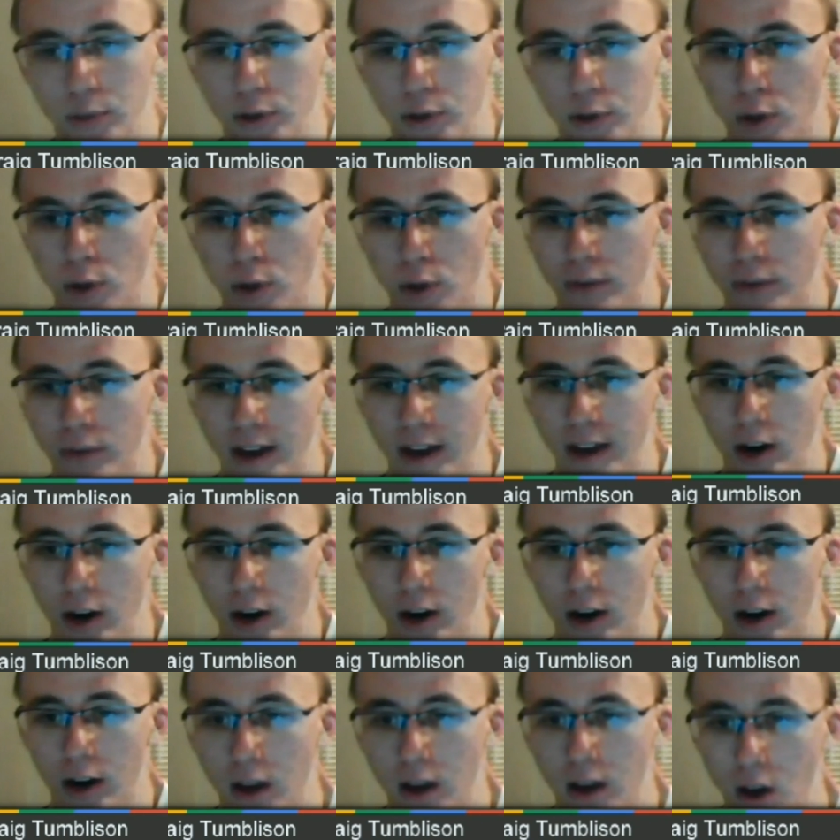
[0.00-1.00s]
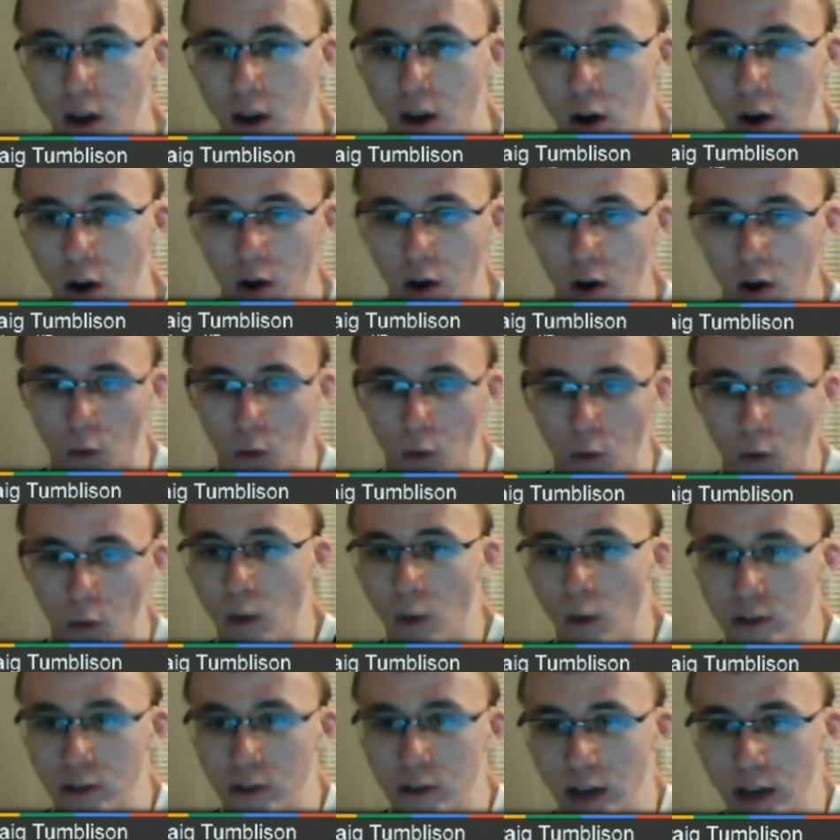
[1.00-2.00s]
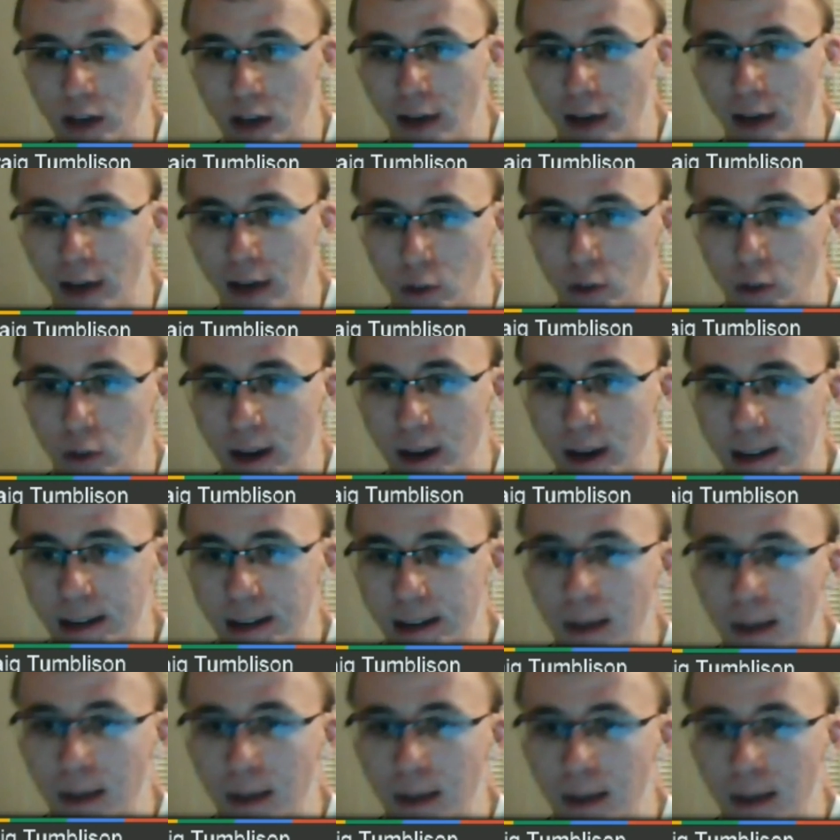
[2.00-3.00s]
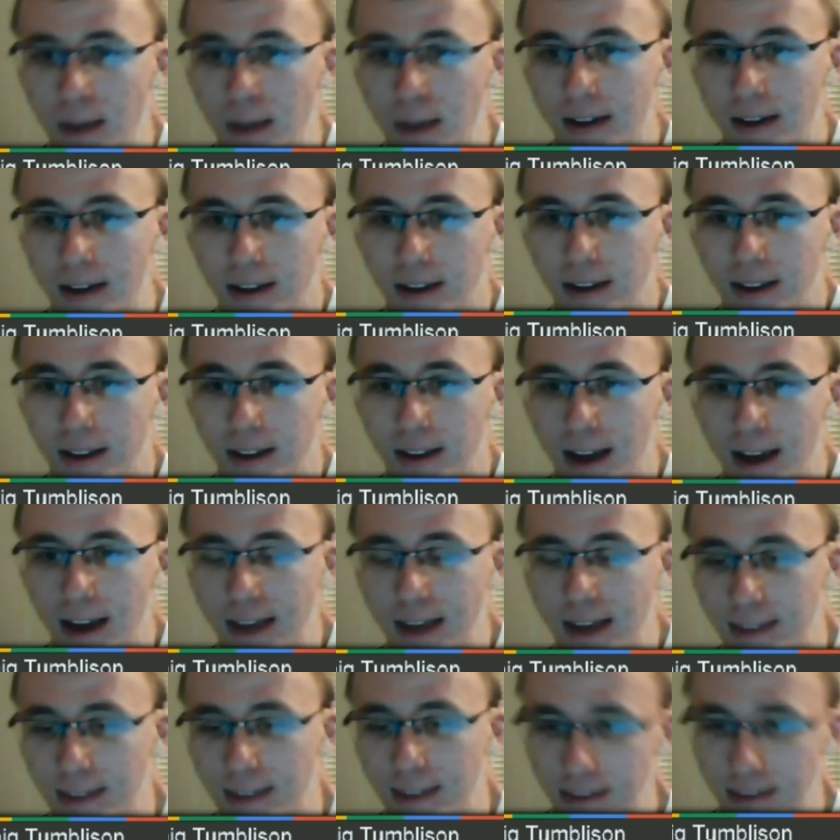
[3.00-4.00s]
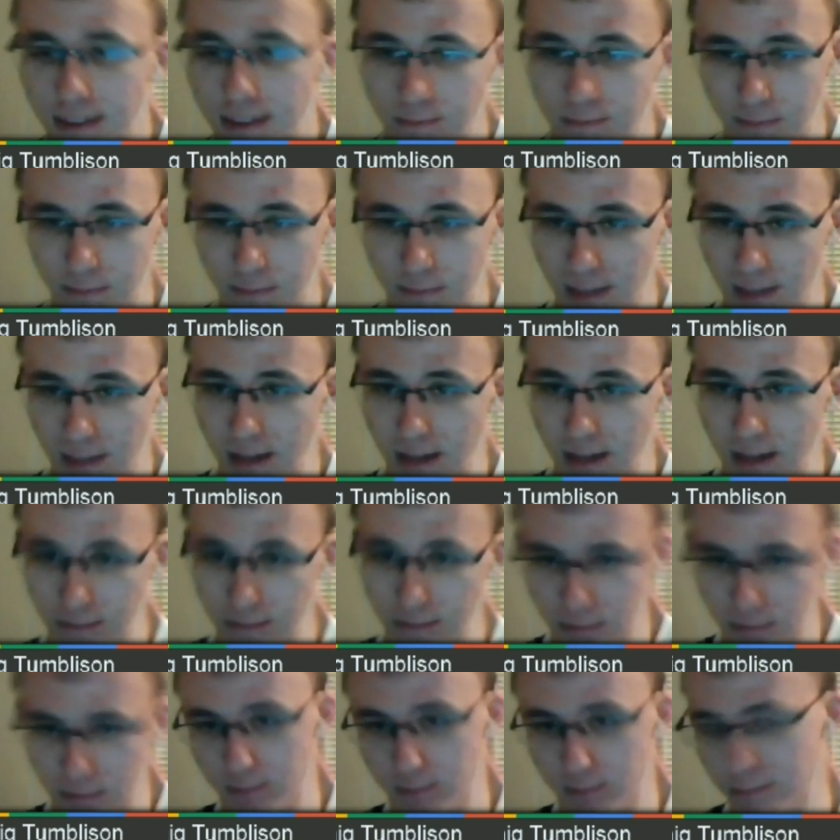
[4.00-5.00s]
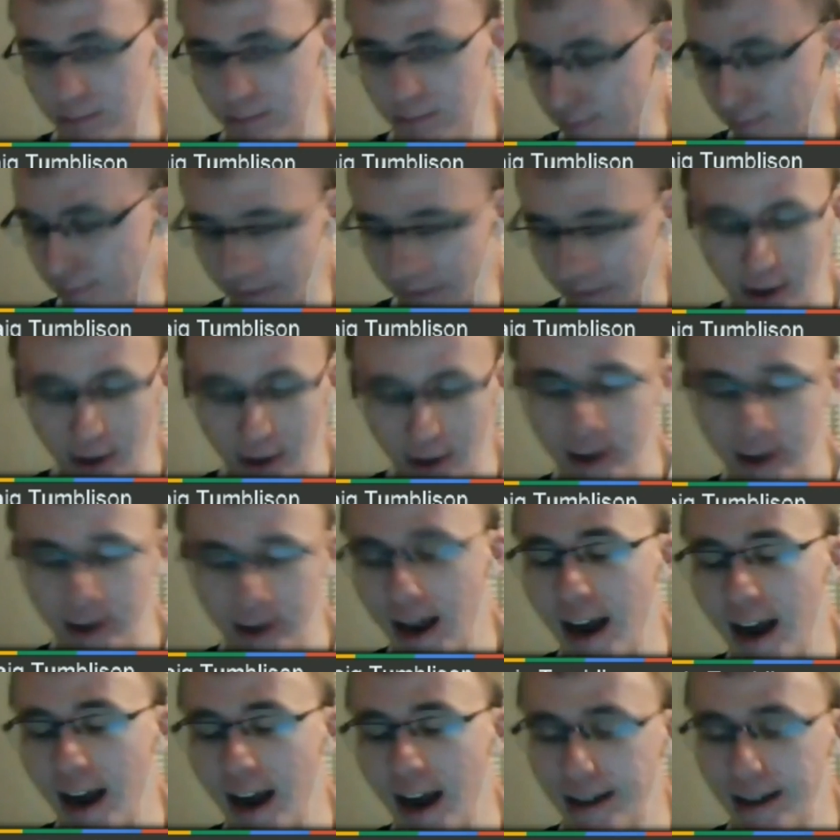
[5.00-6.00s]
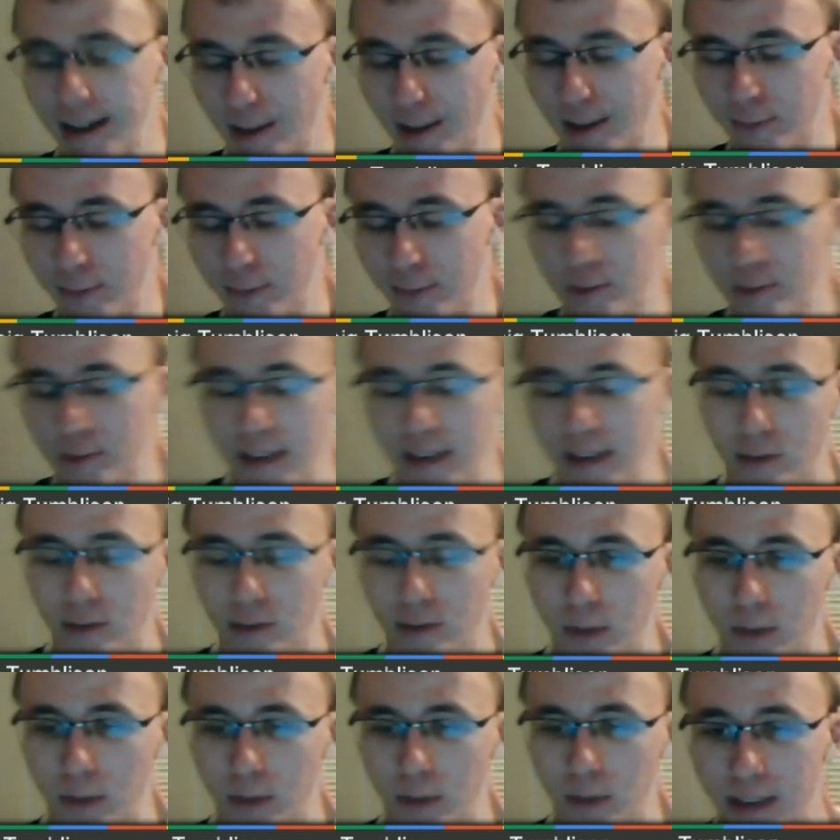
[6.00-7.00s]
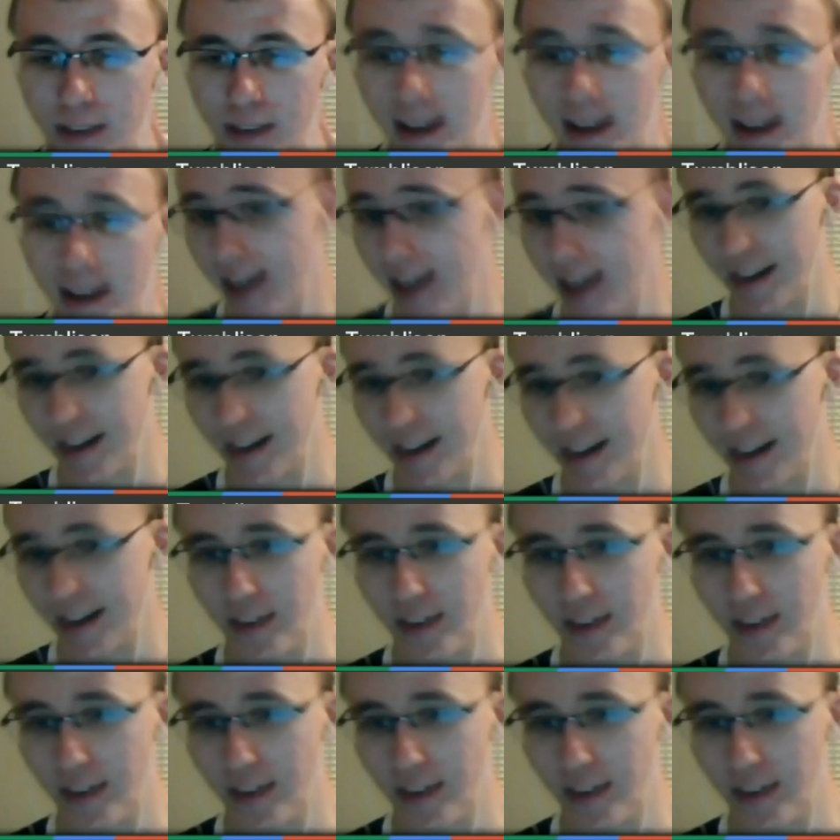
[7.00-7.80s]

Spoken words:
over there. What else do I need to buy? And then the very kind and helpful sales rep will say, nothing.